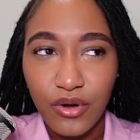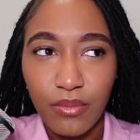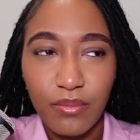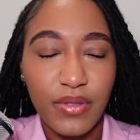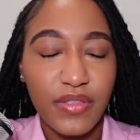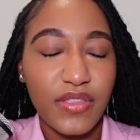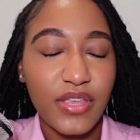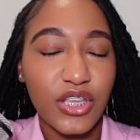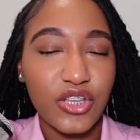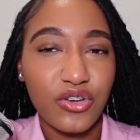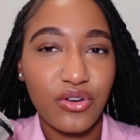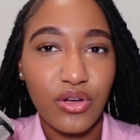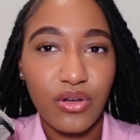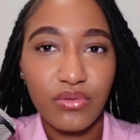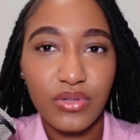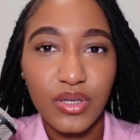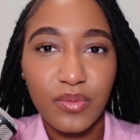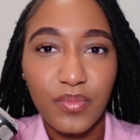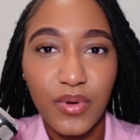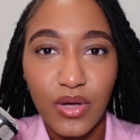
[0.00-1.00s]
but then you're
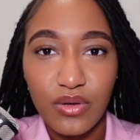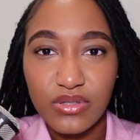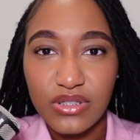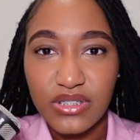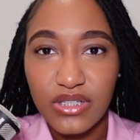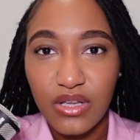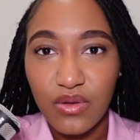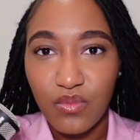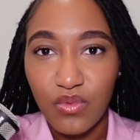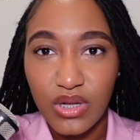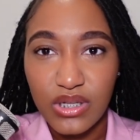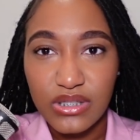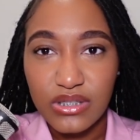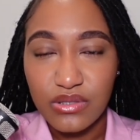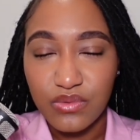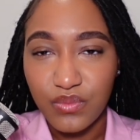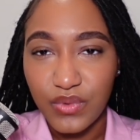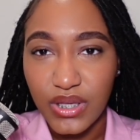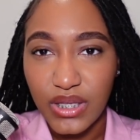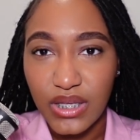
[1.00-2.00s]
only posting once a
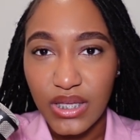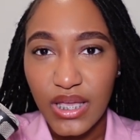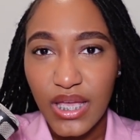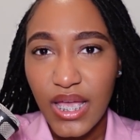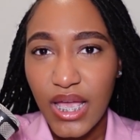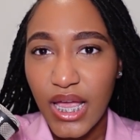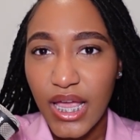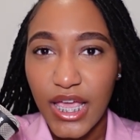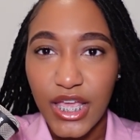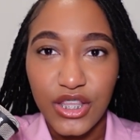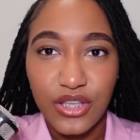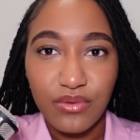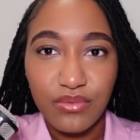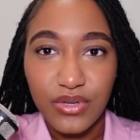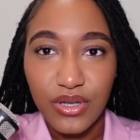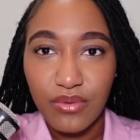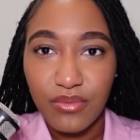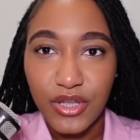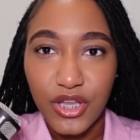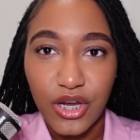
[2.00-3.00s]
week and you
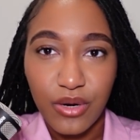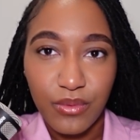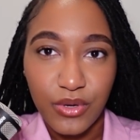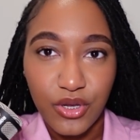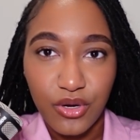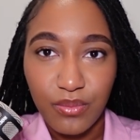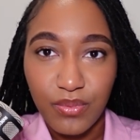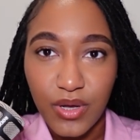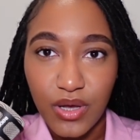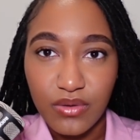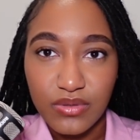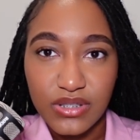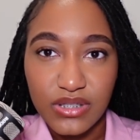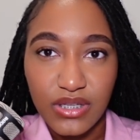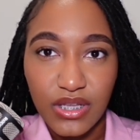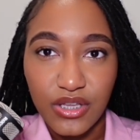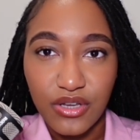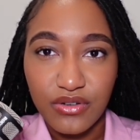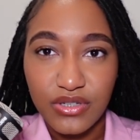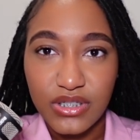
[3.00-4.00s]
don't care what you're
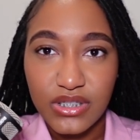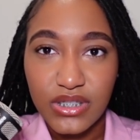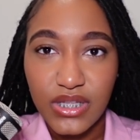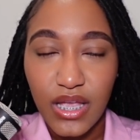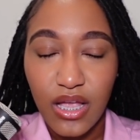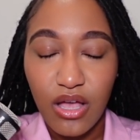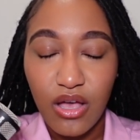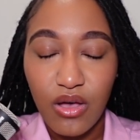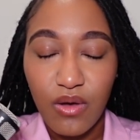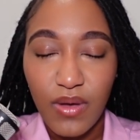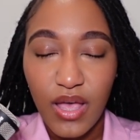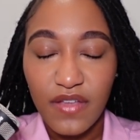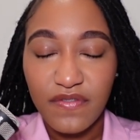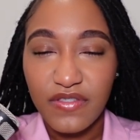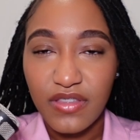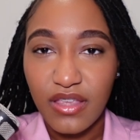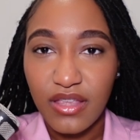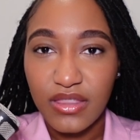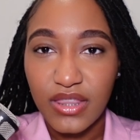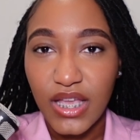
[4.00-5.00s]
posting. You're just like, oh, I have
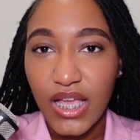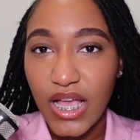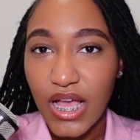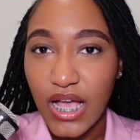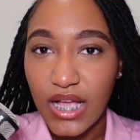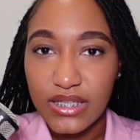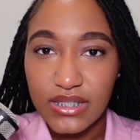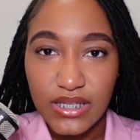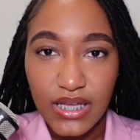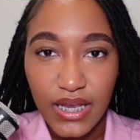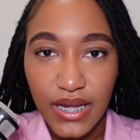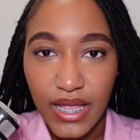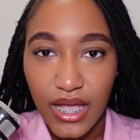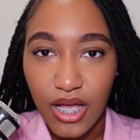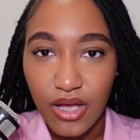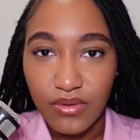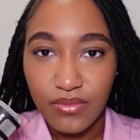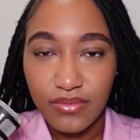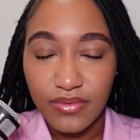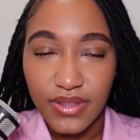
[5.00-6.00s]
to get the content
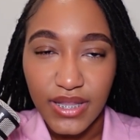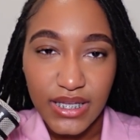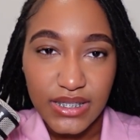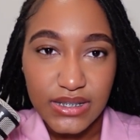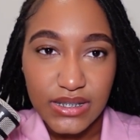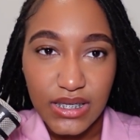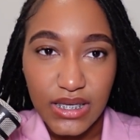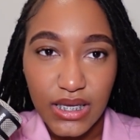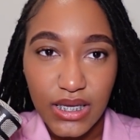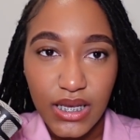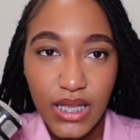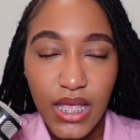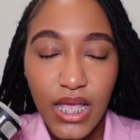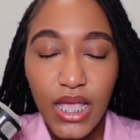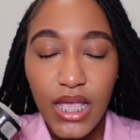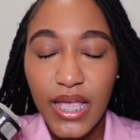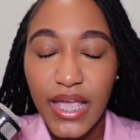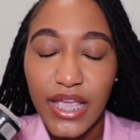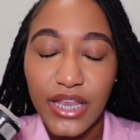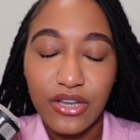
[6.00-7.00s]
out. That's it.
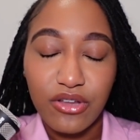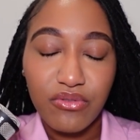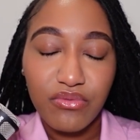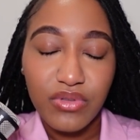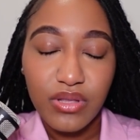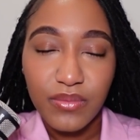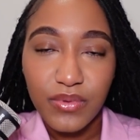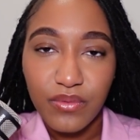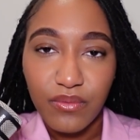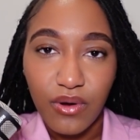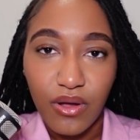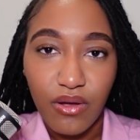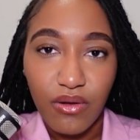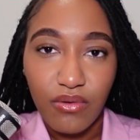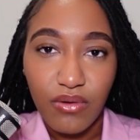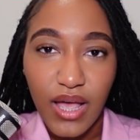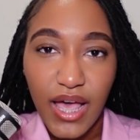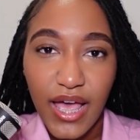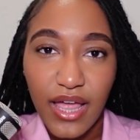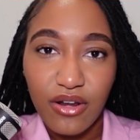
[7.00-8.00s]
And don't get me
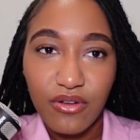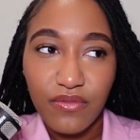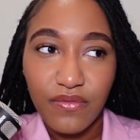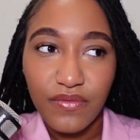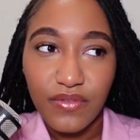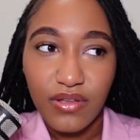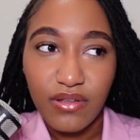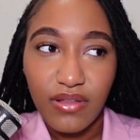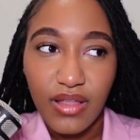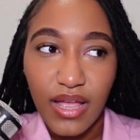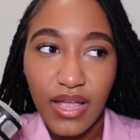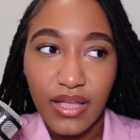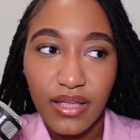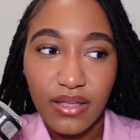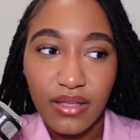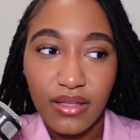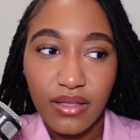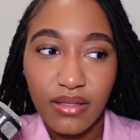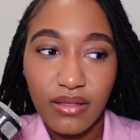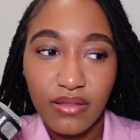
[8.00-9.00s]
wrong, I don't feel
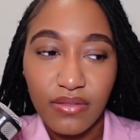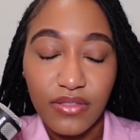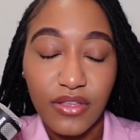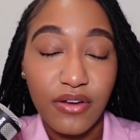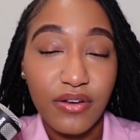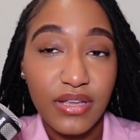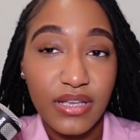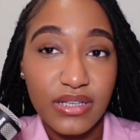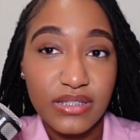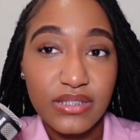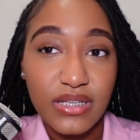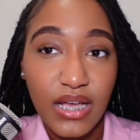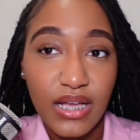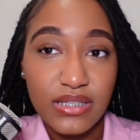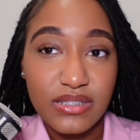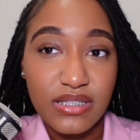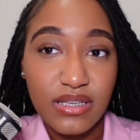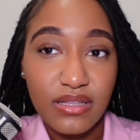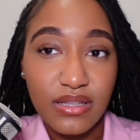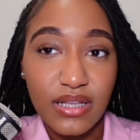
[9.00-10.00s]
like there is
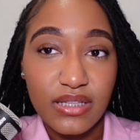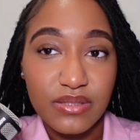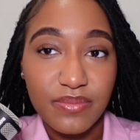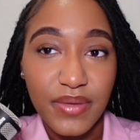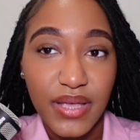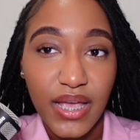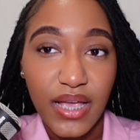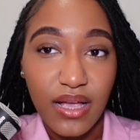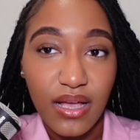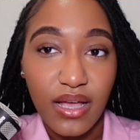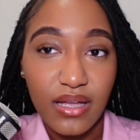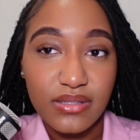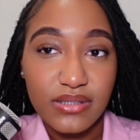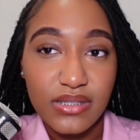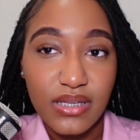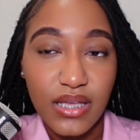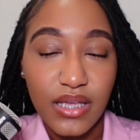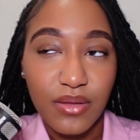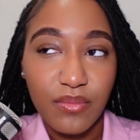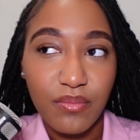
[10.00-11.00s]
content that's bad
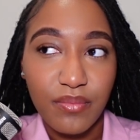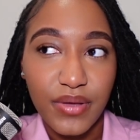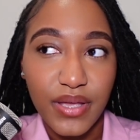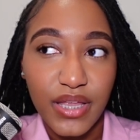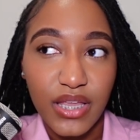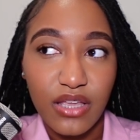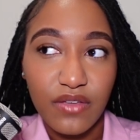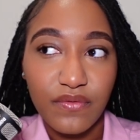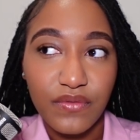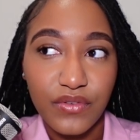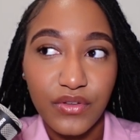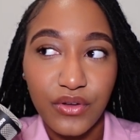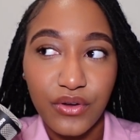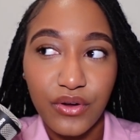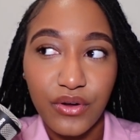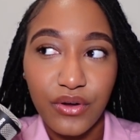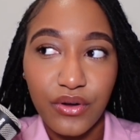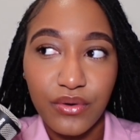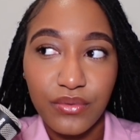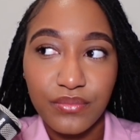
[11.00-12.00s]
content, but if
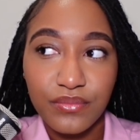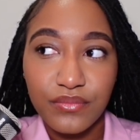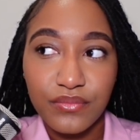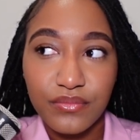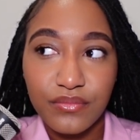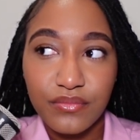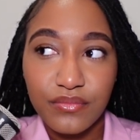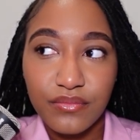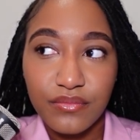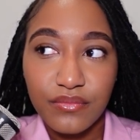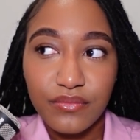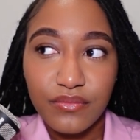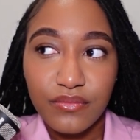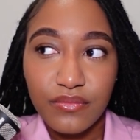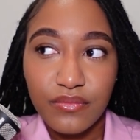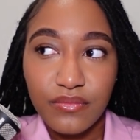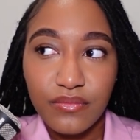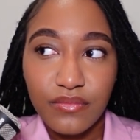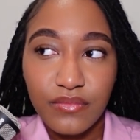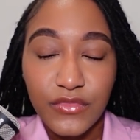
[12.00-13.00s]

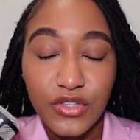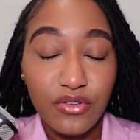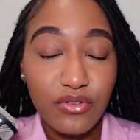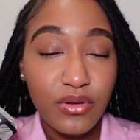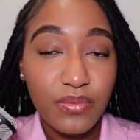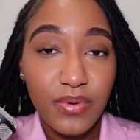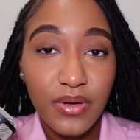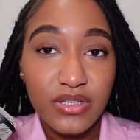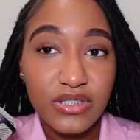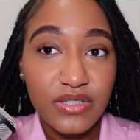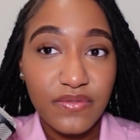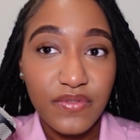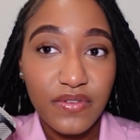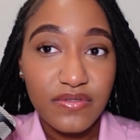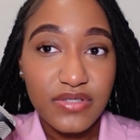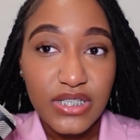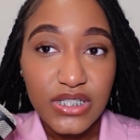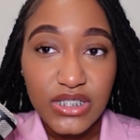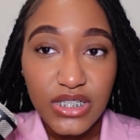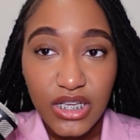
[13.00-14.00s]
you could post a
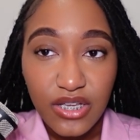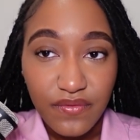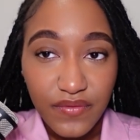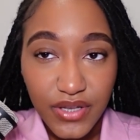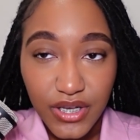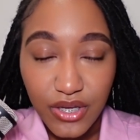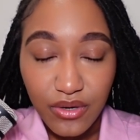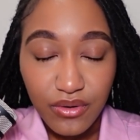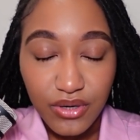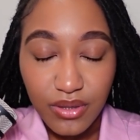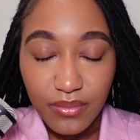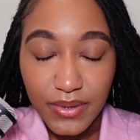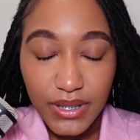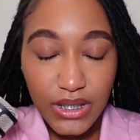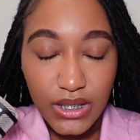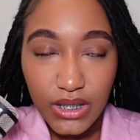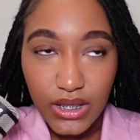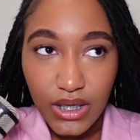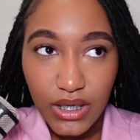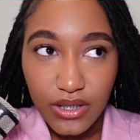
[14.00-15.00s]
15-second video and it'd be
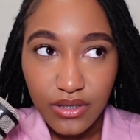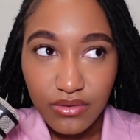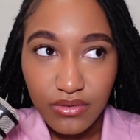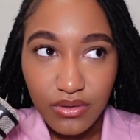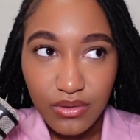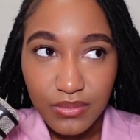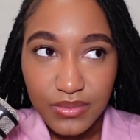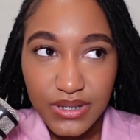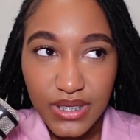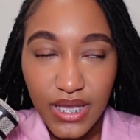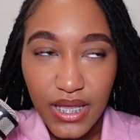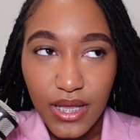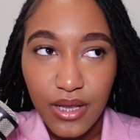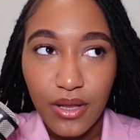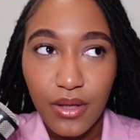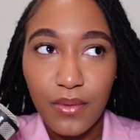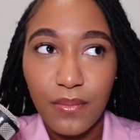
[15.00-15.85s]
good, you know what I'm saying?